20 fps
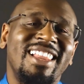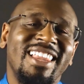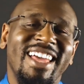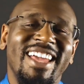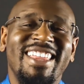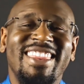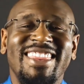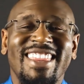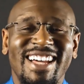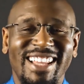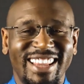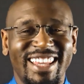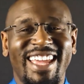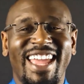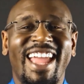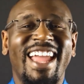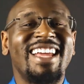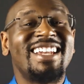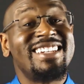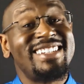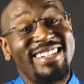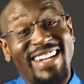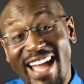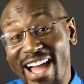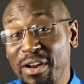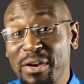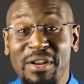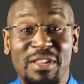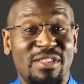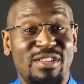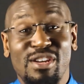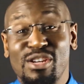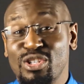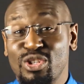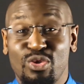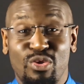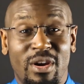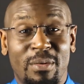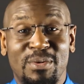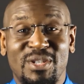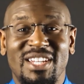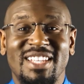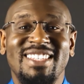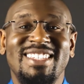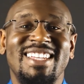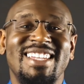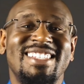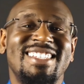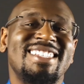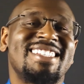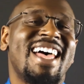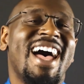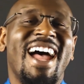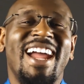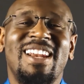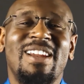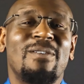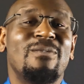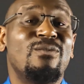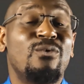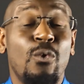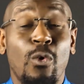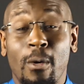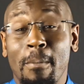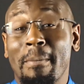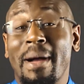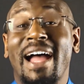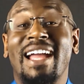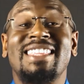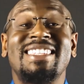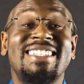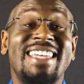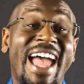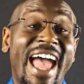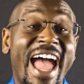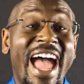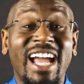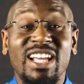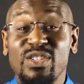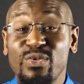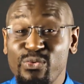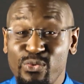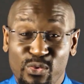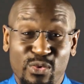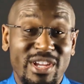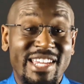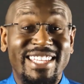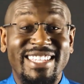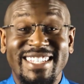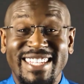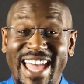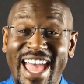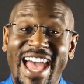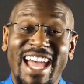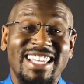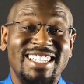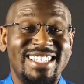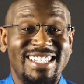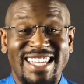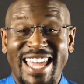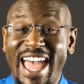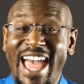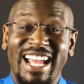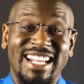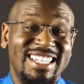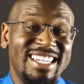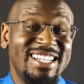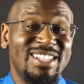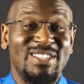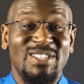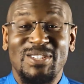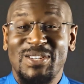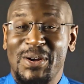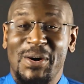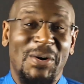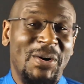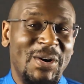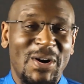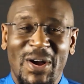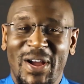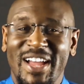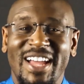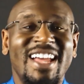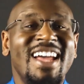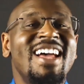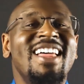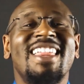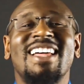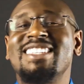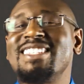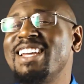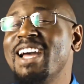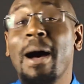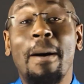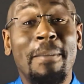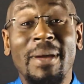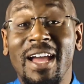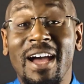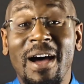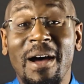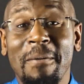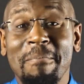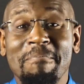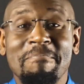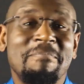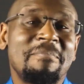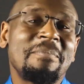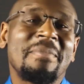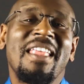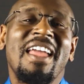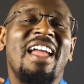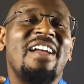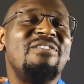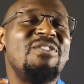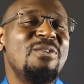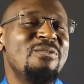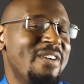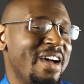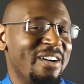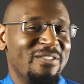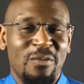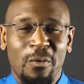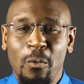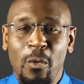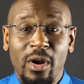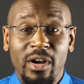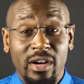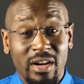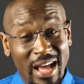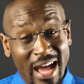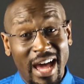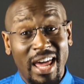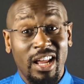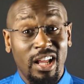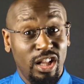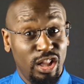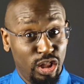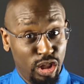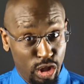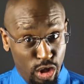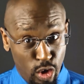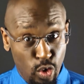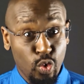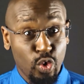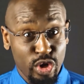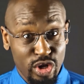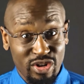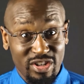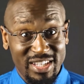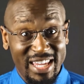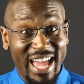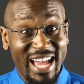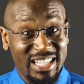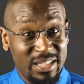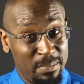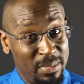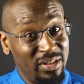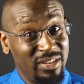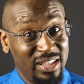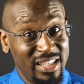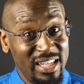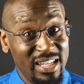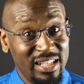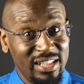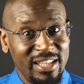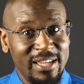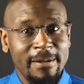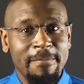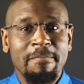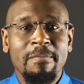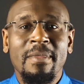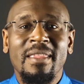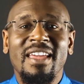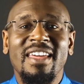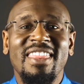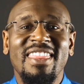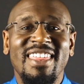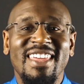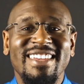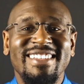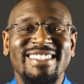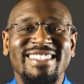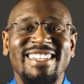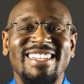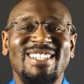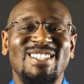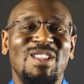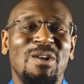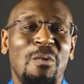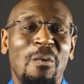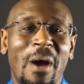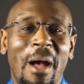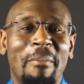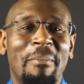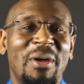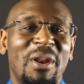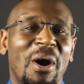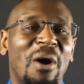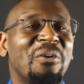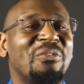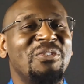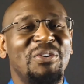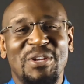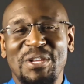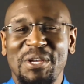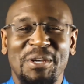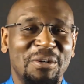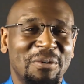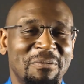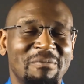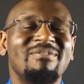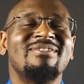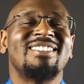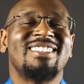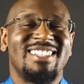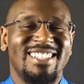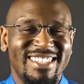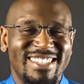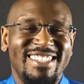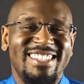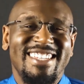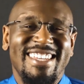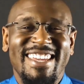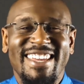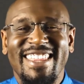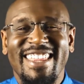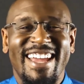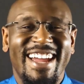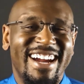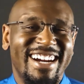click the link down in the description to sign up for my tax-free tax tactics talk that's coming up. If you've ever wondered how to lower your tax bill legally, this is the webinar for you. See you